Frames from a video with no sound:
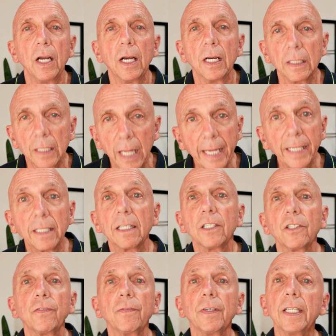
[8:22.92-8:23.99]
Like this
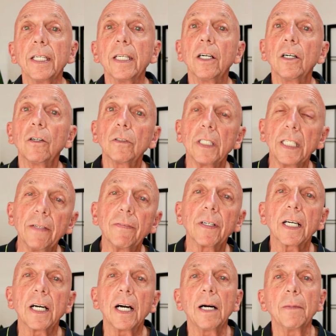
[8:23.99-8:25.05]
video, leave a
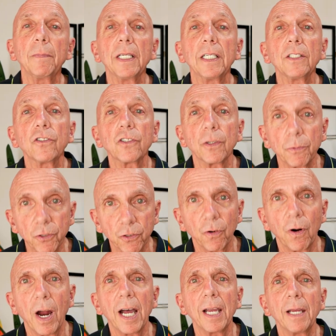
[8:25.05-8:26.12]
comment,
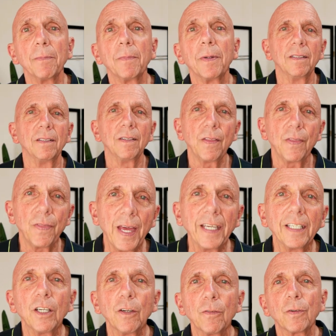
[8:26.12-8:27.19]
subscribe. Thank
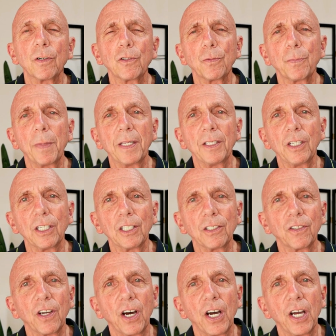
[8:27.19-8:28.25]
you for spending
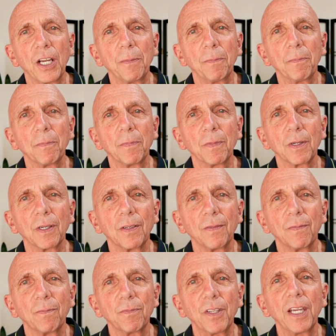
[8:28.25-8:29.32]
time.
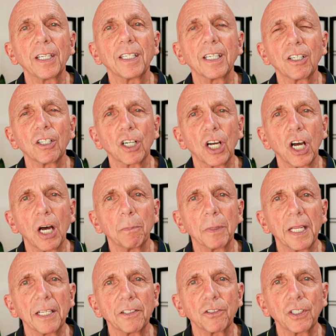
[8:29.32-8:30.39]
Take care and God
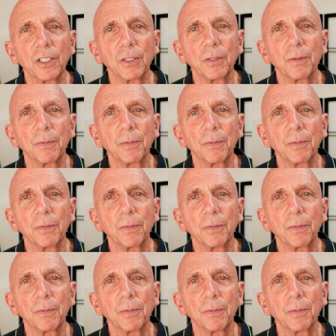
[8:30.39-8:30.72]
bless you.